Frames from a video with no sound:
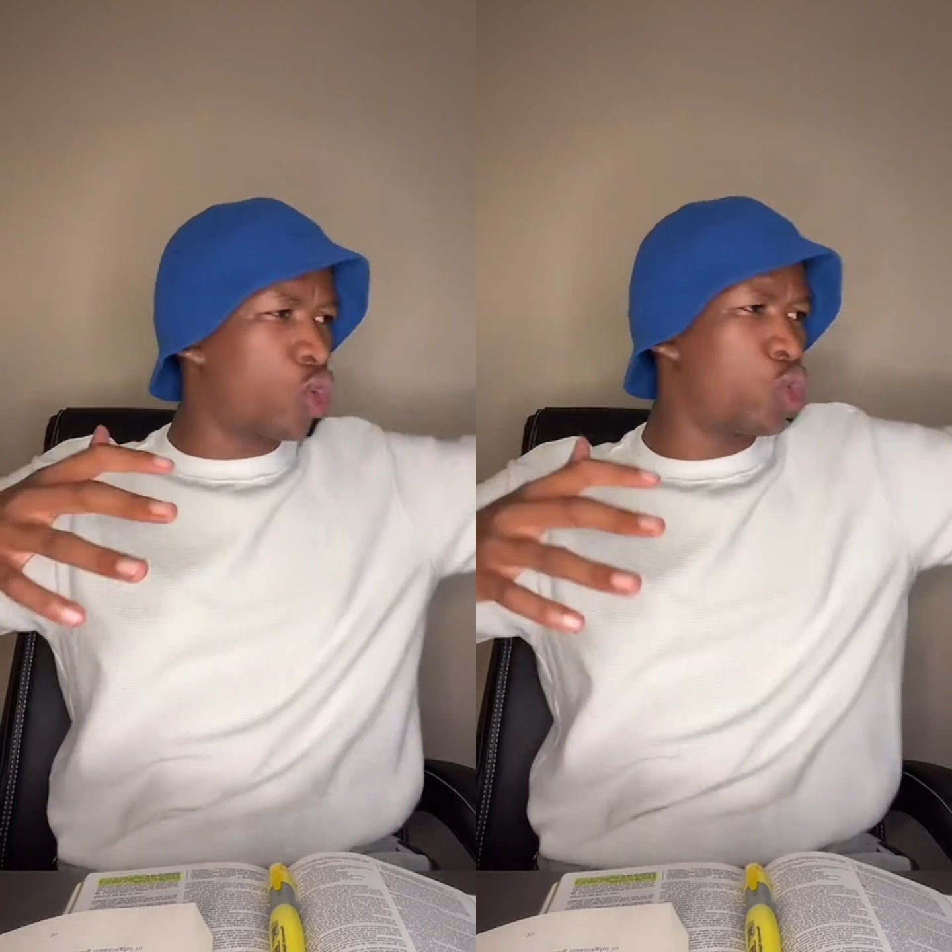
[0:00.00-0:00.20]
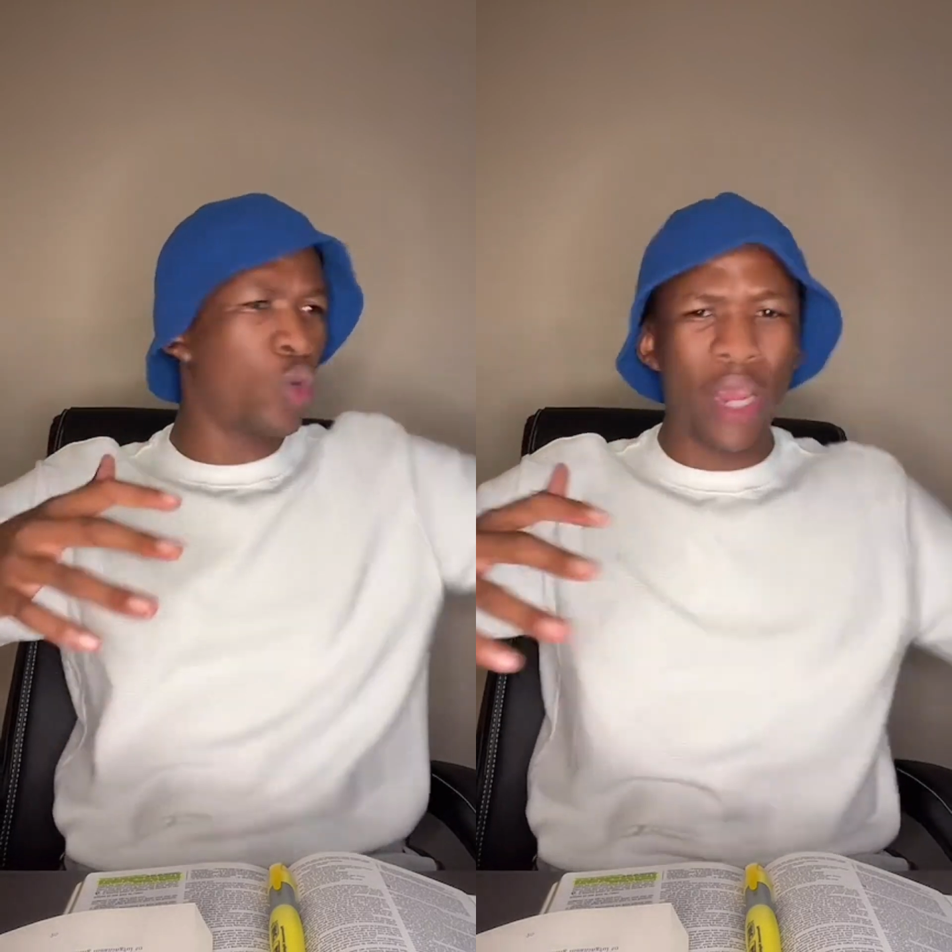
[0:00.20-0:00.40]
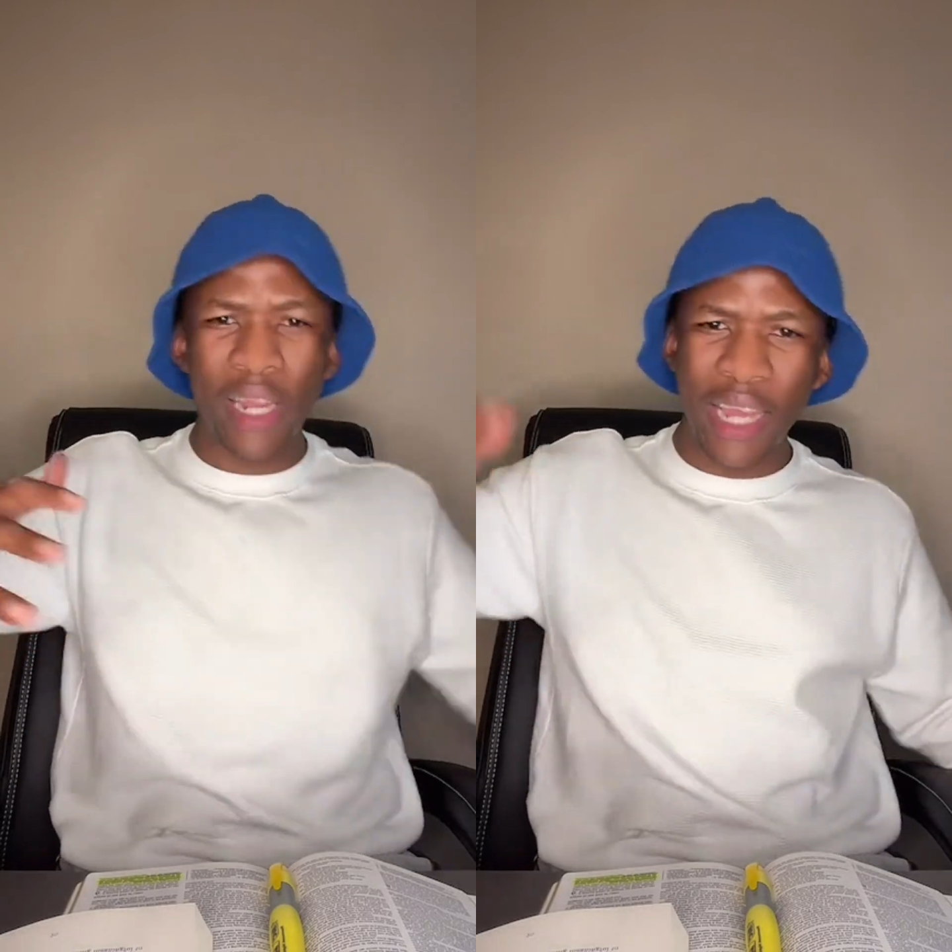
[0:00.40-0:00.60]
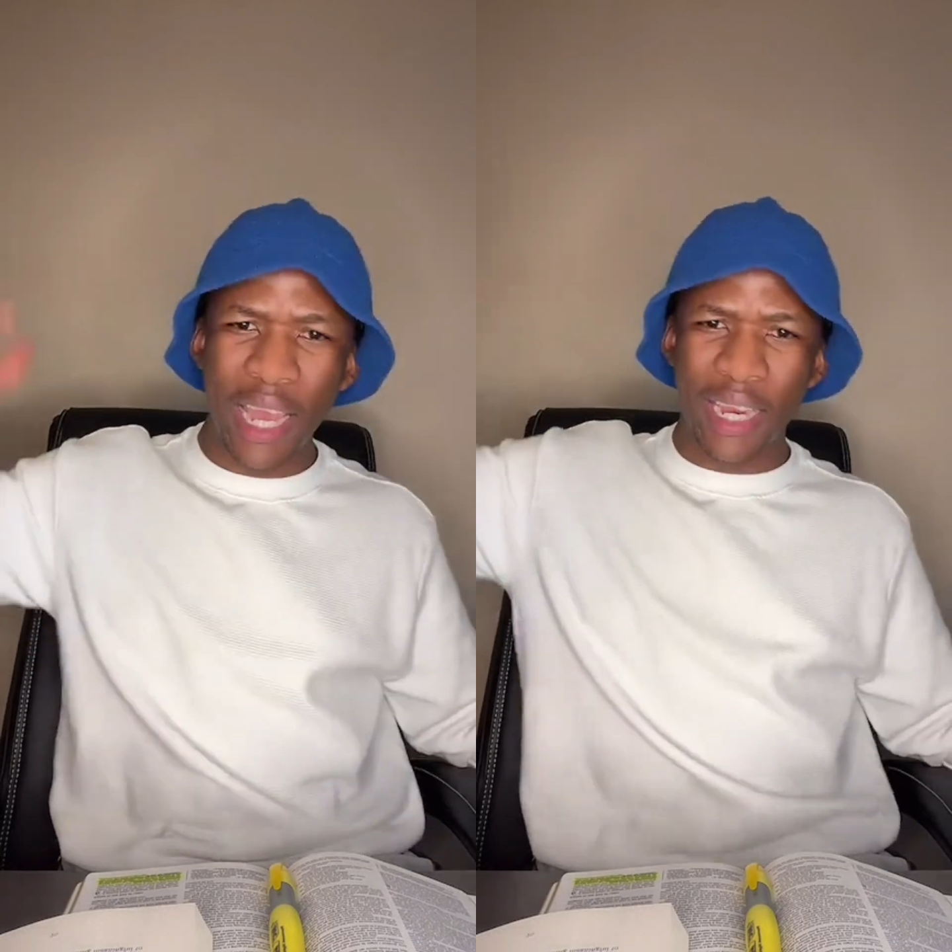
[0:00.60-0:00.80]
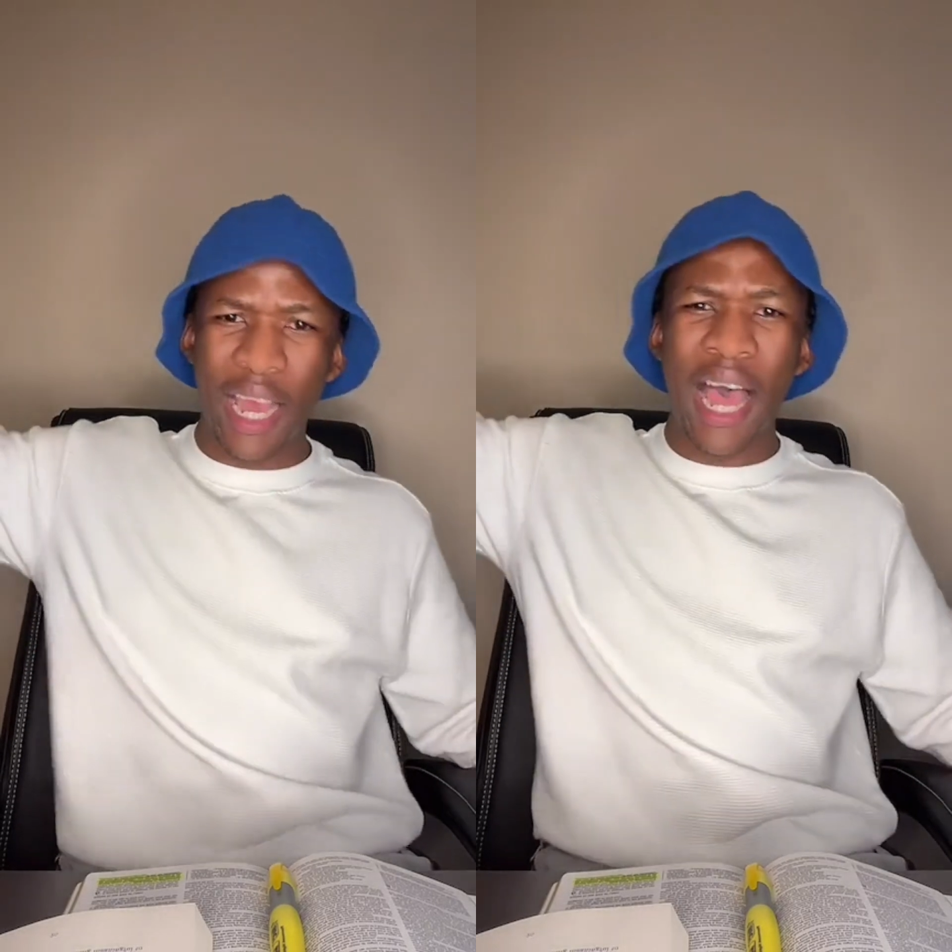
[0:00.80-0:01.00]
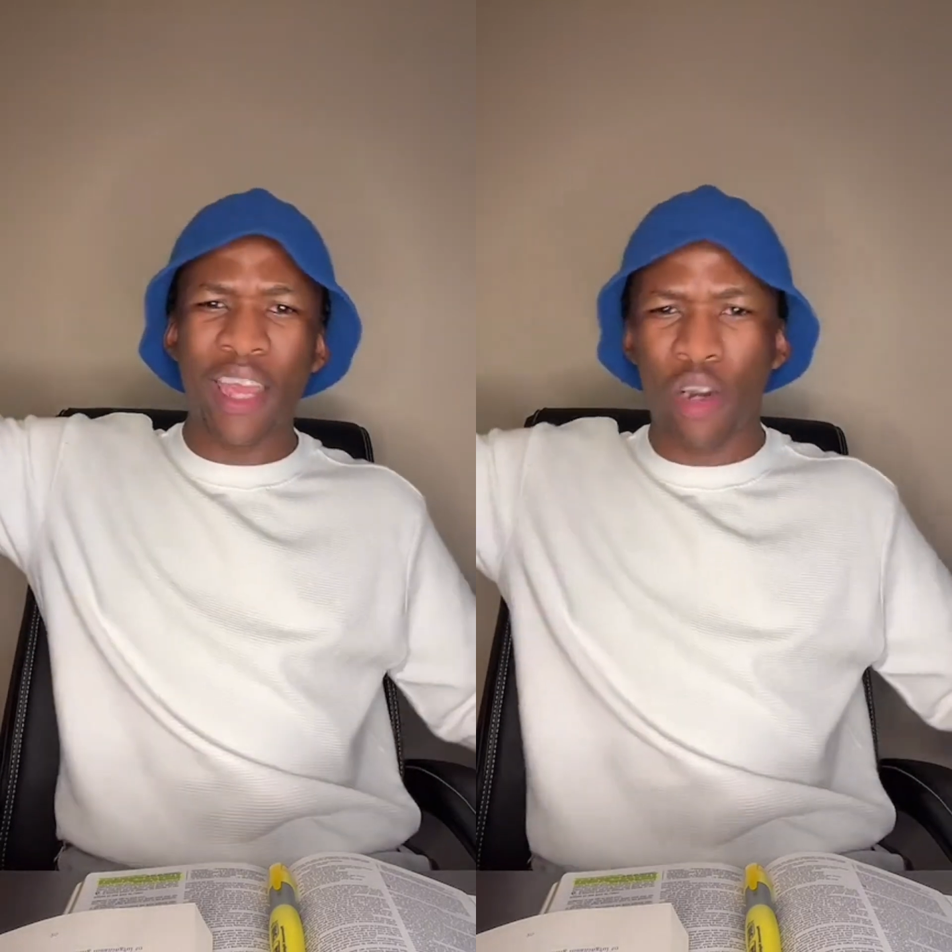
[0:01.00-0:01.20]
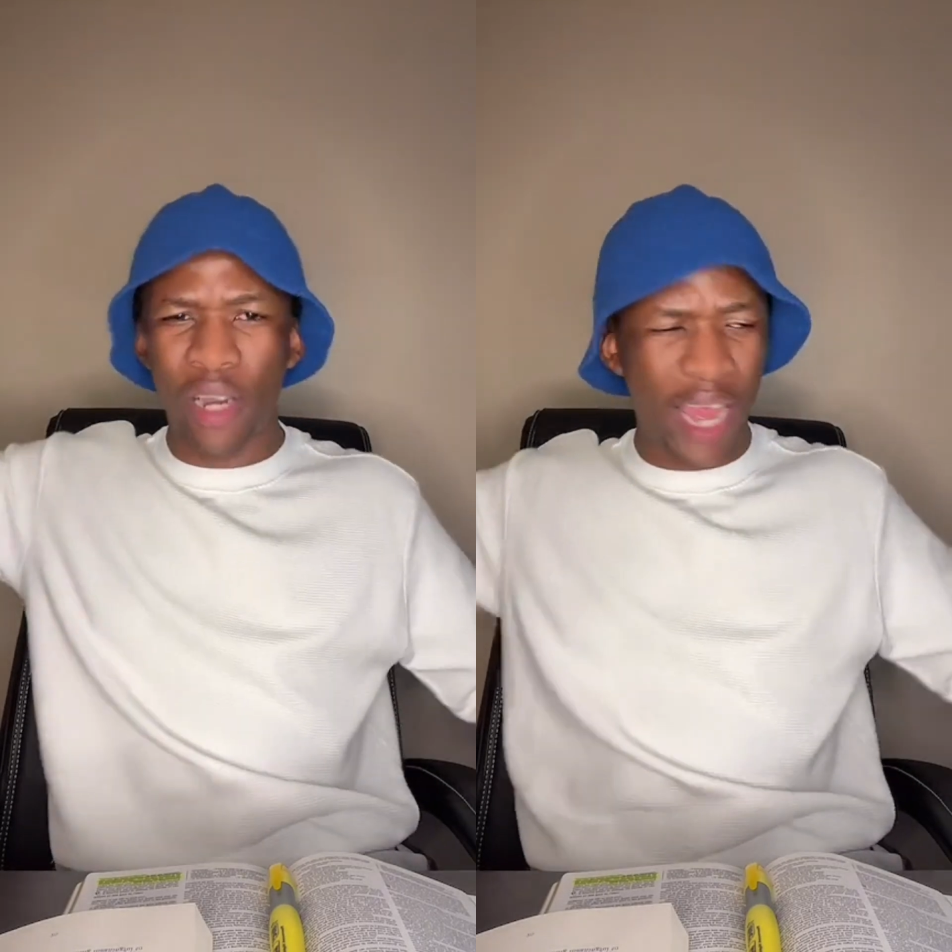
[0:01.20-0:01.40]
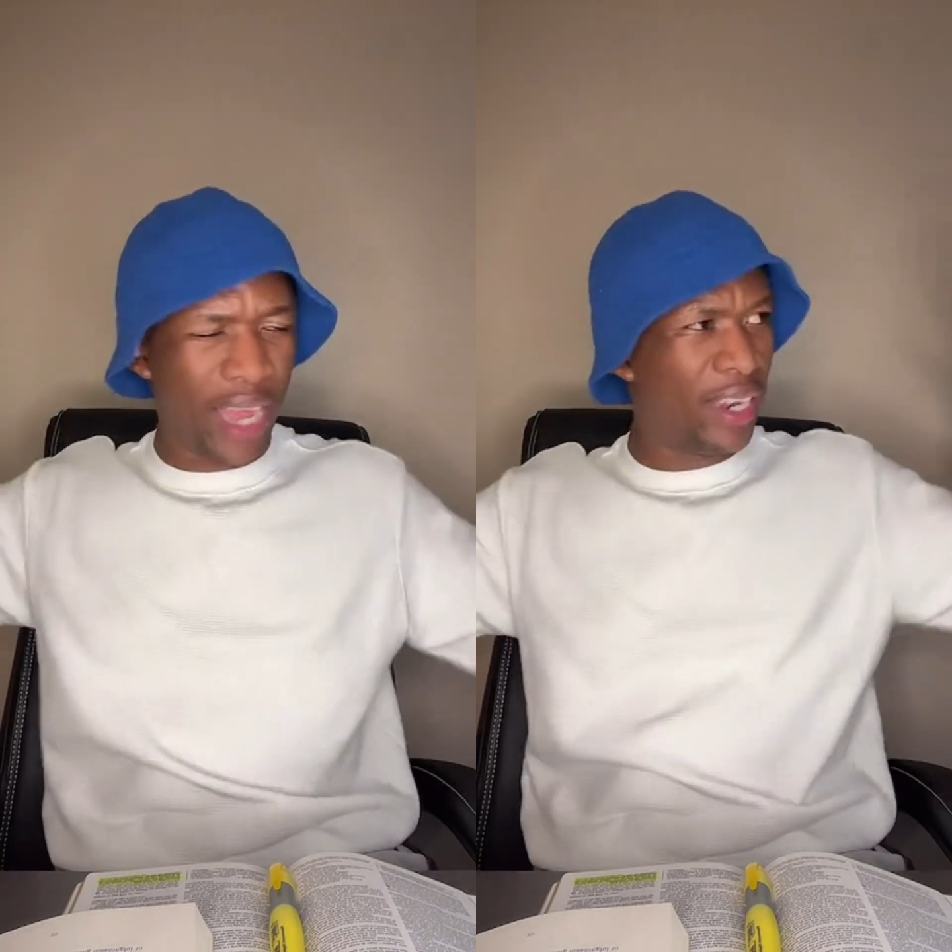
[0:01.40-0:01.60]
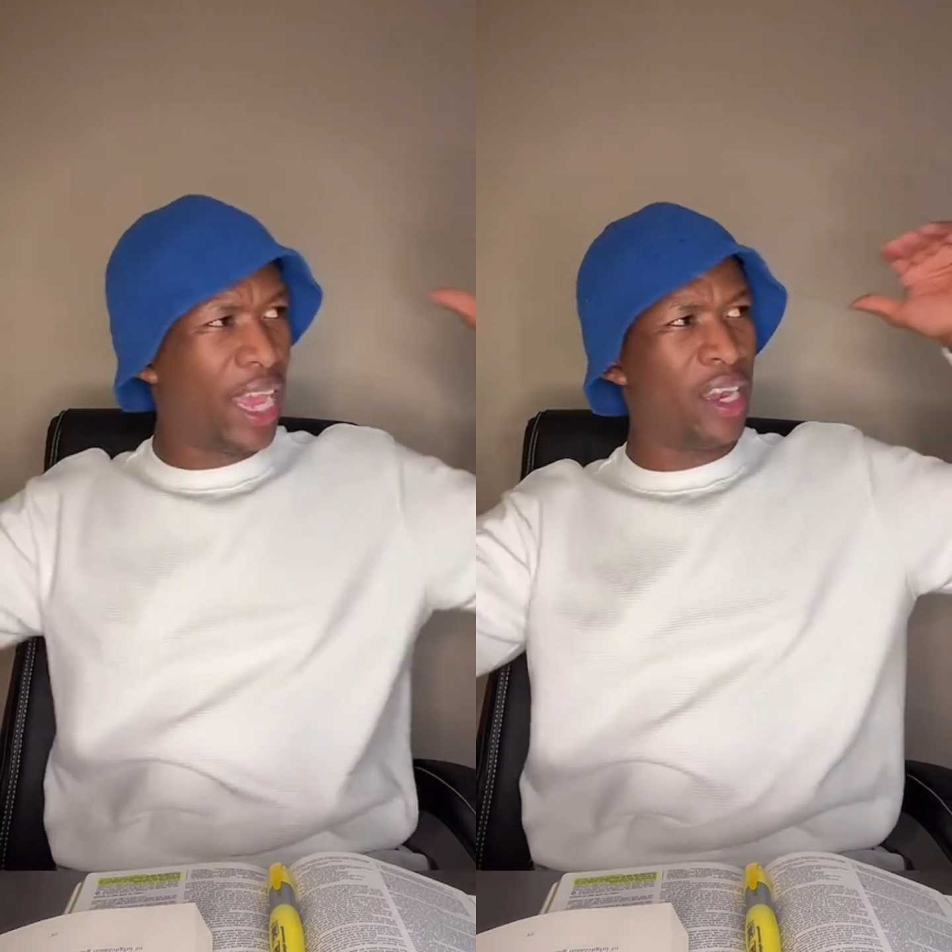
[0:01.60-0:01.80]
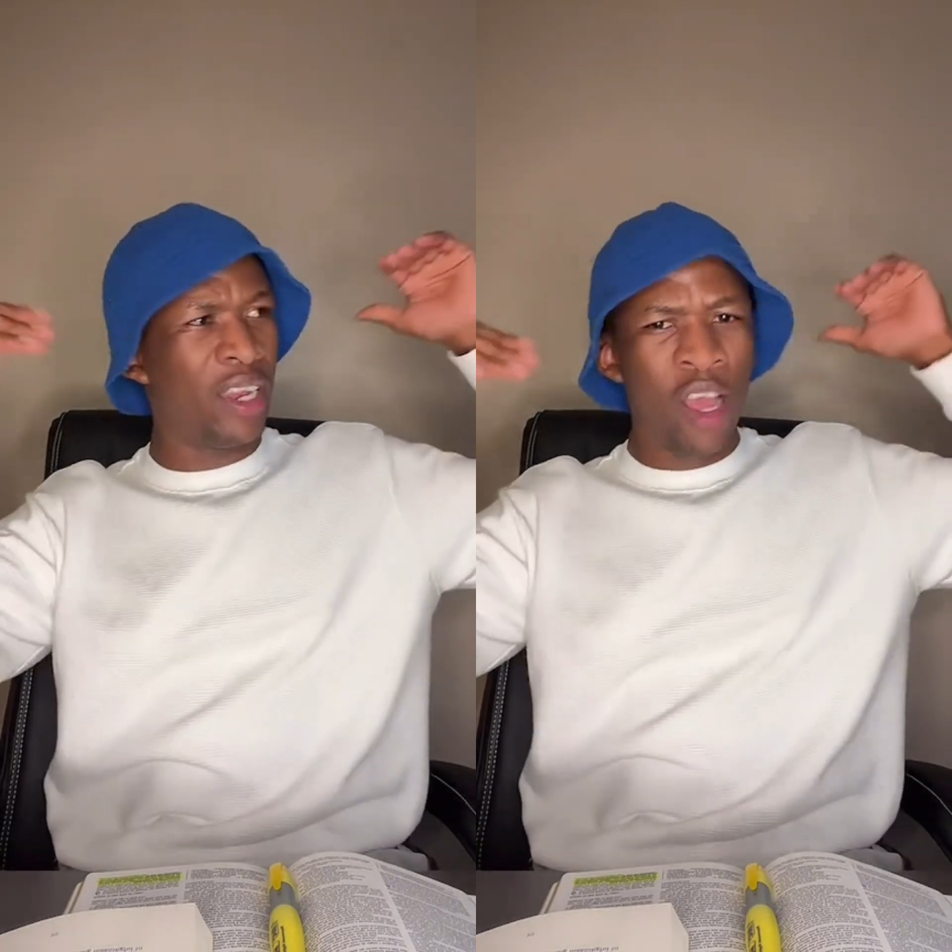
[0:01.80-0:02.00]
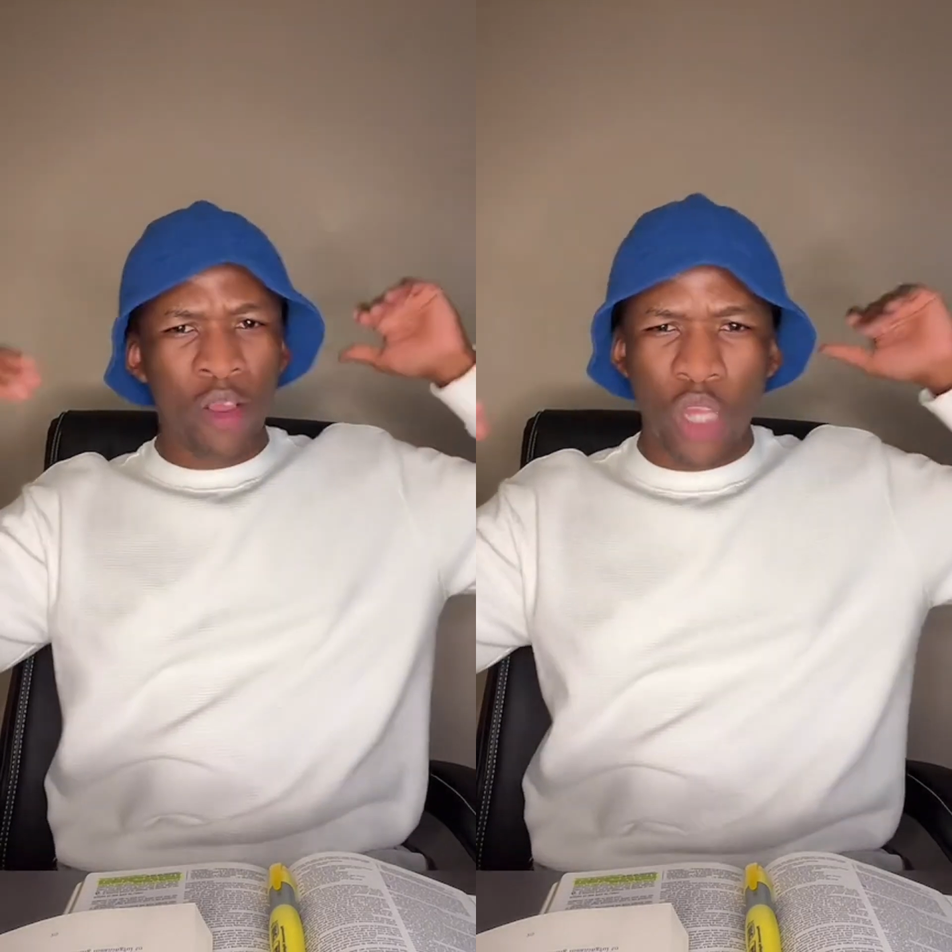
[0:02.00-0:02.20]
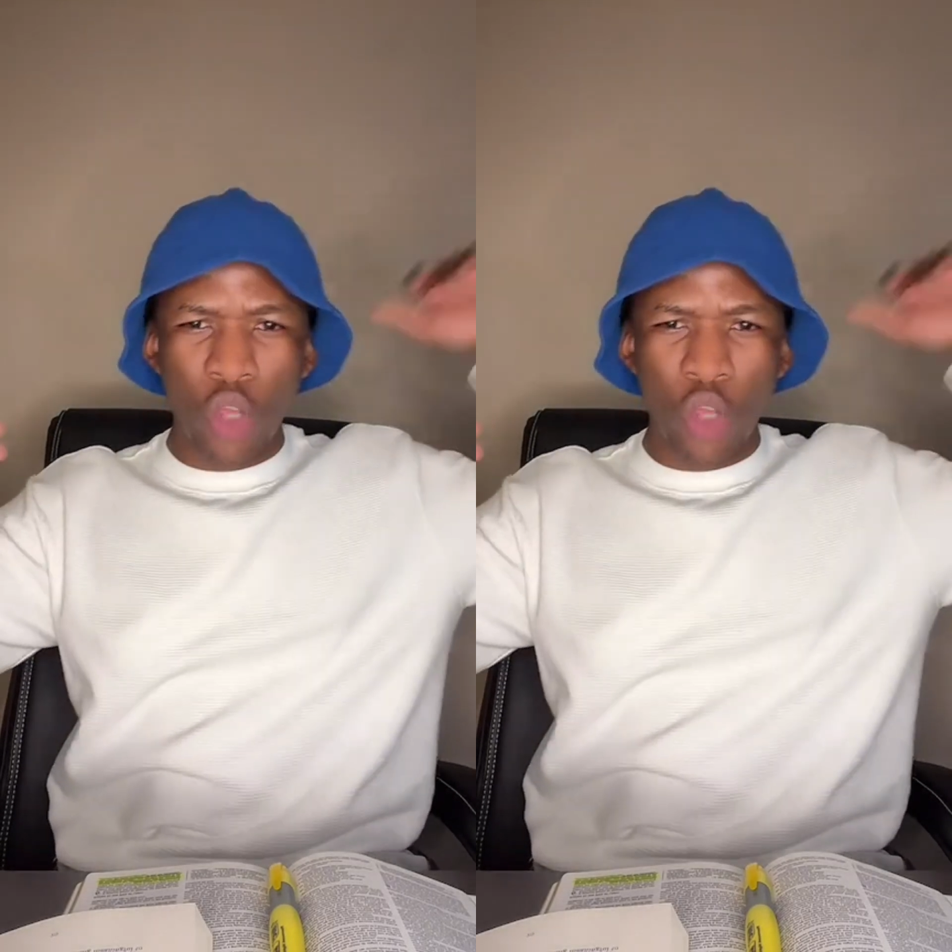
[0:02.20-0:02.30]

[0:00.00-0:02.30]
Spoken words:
Australia and Ireland and